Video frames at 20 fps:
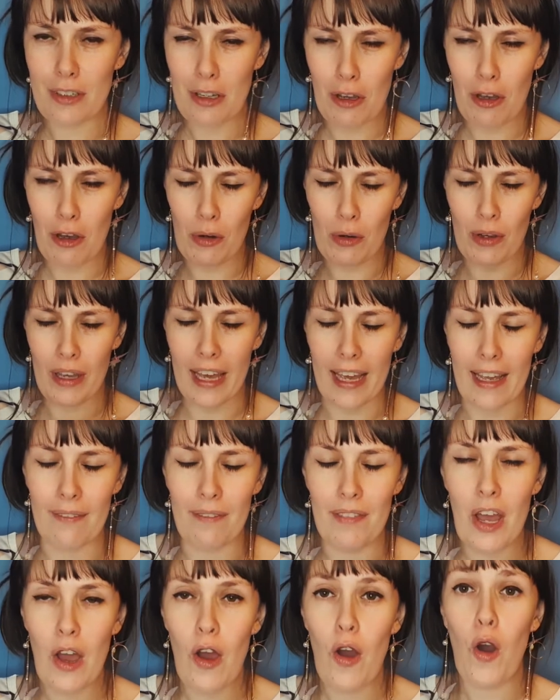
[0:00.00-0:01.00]
Okay,
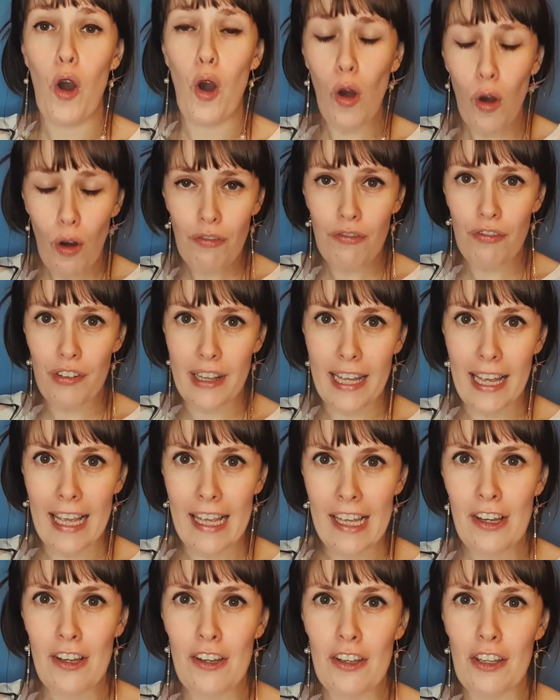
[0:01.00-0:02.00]

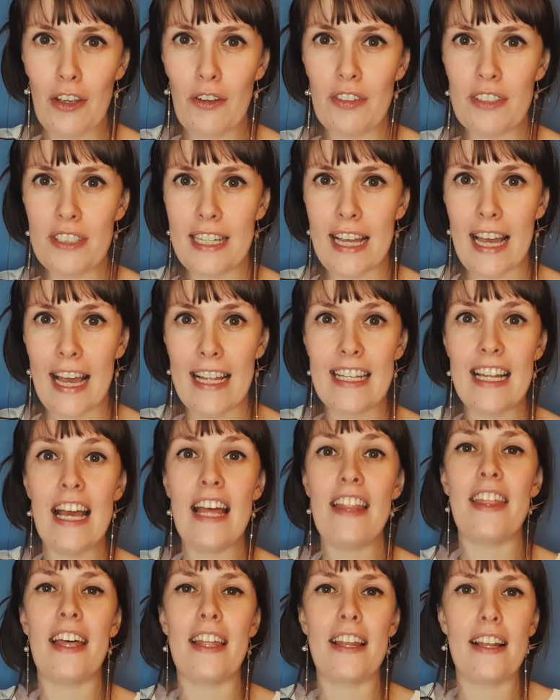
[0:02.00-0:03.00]
hopefully you said
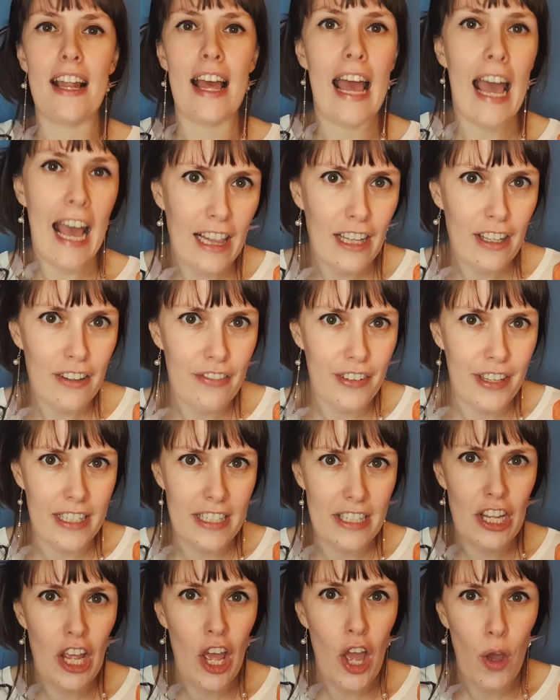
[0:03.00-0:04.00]
that an
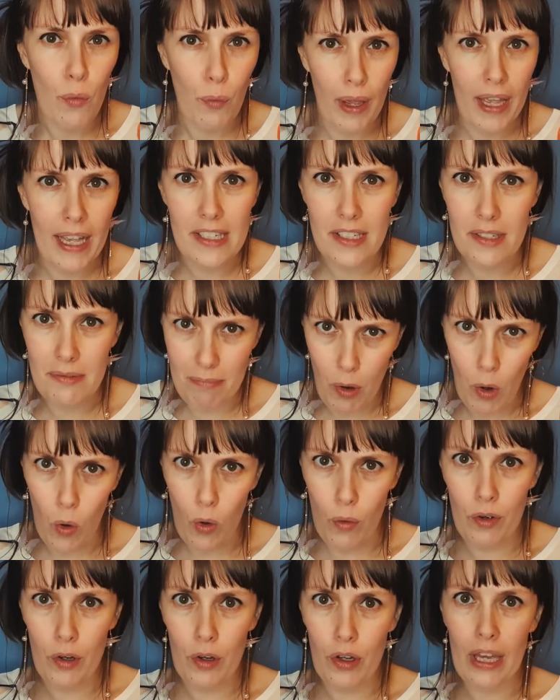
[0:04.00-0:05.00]
elephant weighs more.
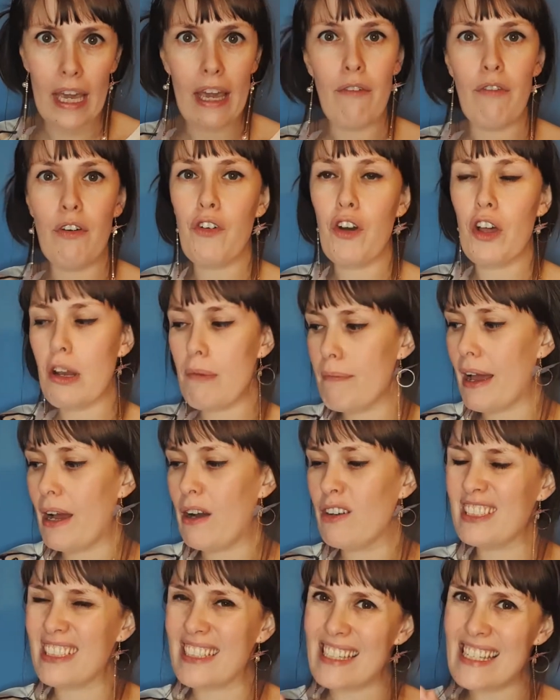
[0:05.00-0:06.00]
Okay, we've got a
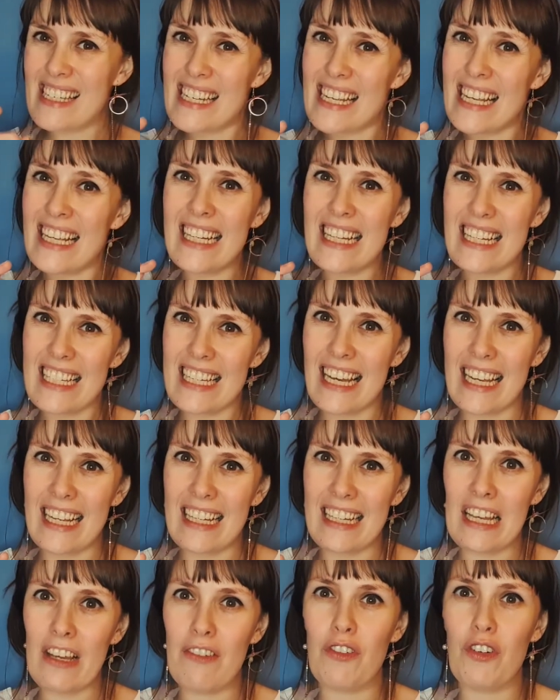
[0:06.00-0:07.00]
mouse, it's teeny
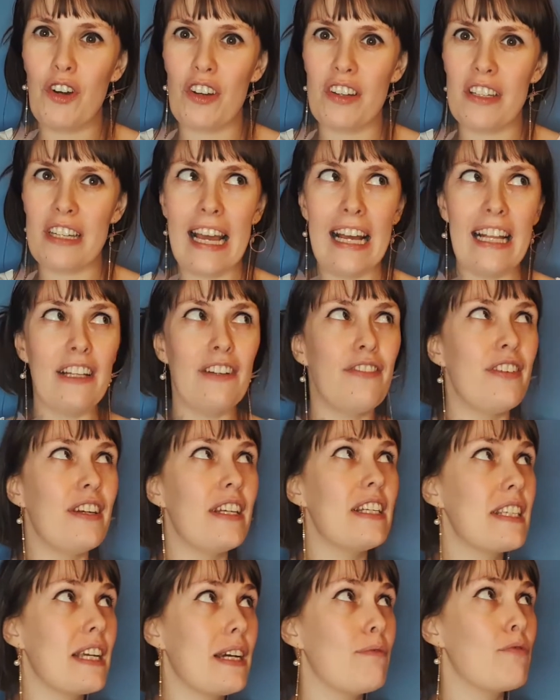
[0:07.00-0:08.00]
tiny. If we've got an
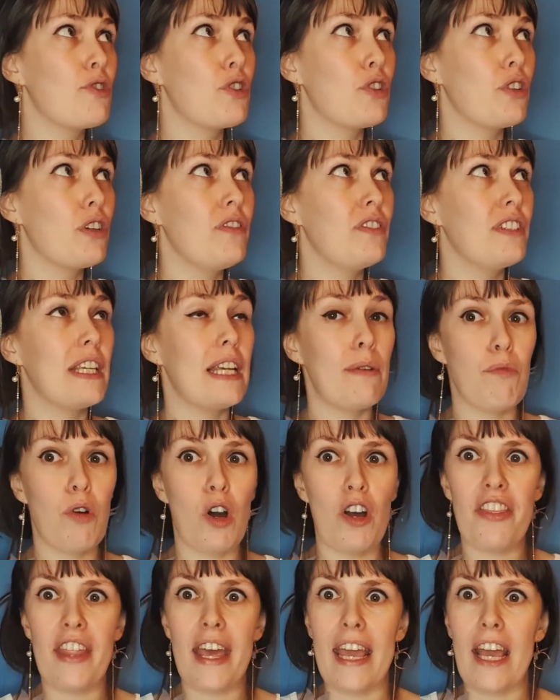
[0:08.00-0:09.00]
elephant, I'm sure you've seen
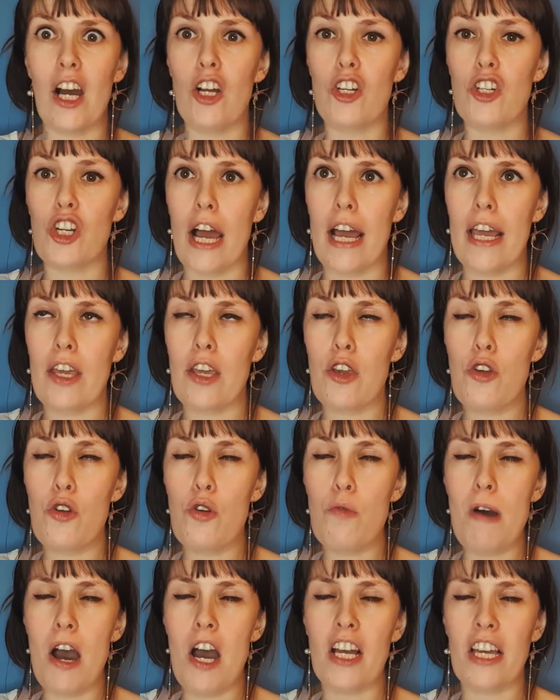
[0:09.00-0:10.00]
one, they are
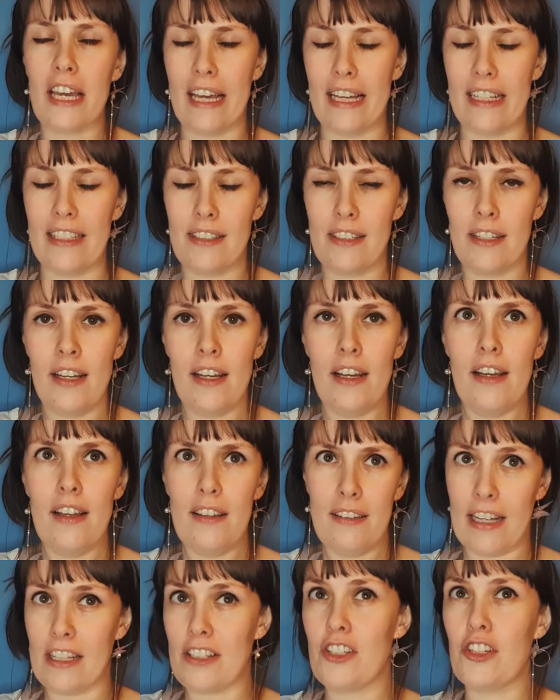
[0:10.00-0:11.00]
humongous.
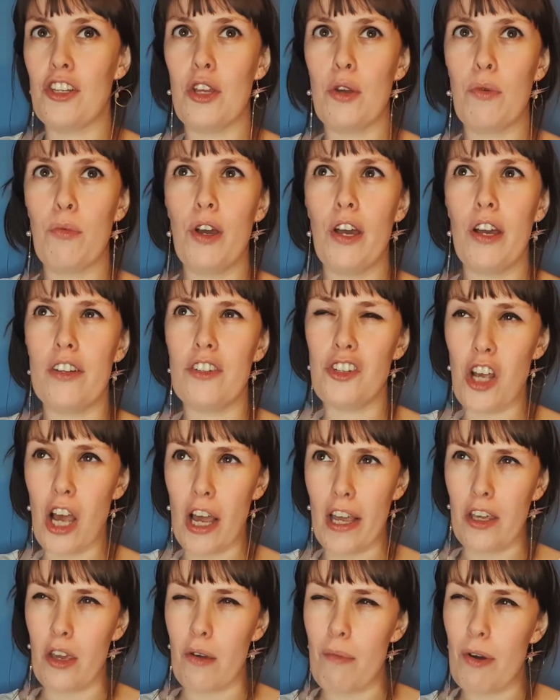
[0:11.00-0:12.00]
That's a new word,
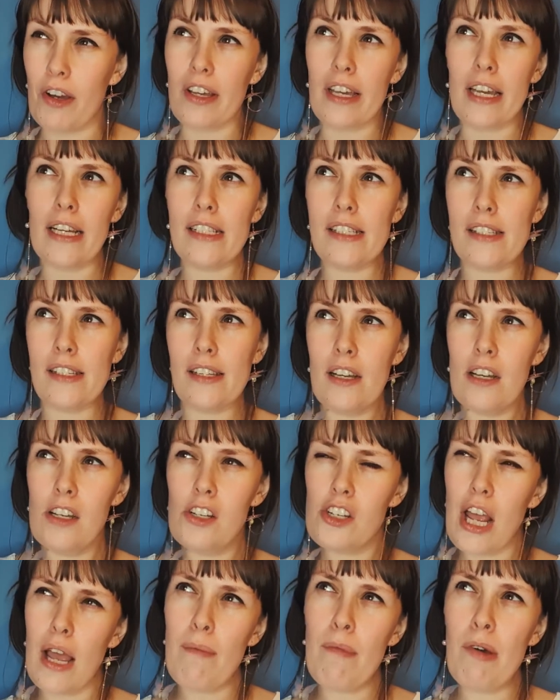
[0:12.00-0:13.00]
humongous.
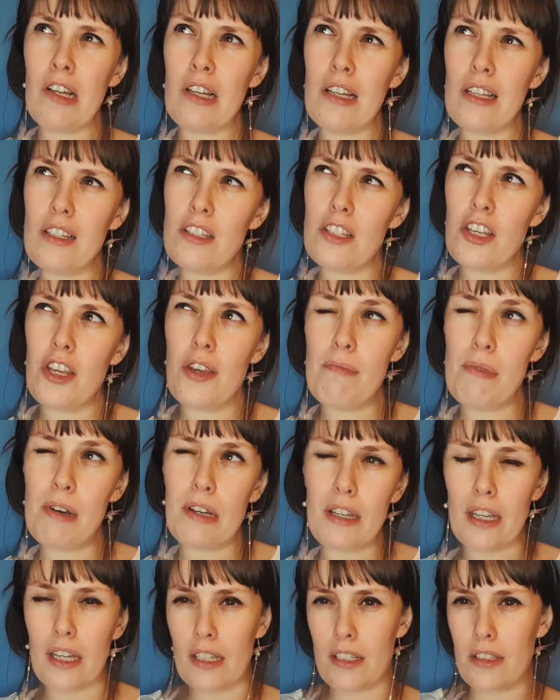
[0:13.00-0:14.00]
Humongous,
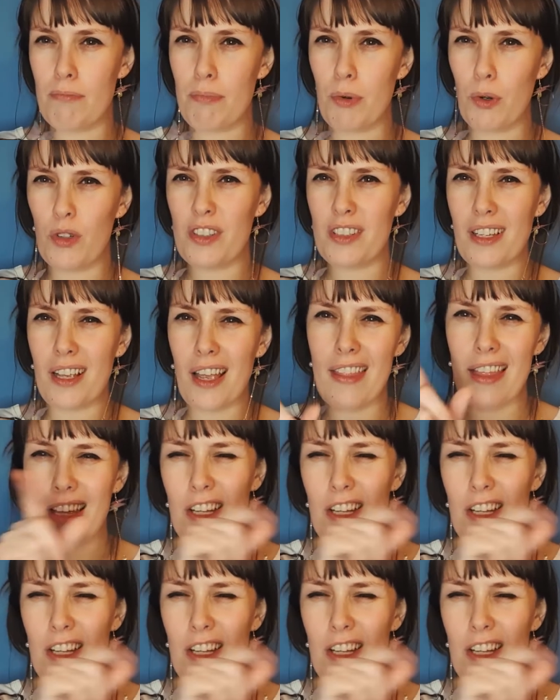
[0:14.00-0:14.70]
humongous, both together,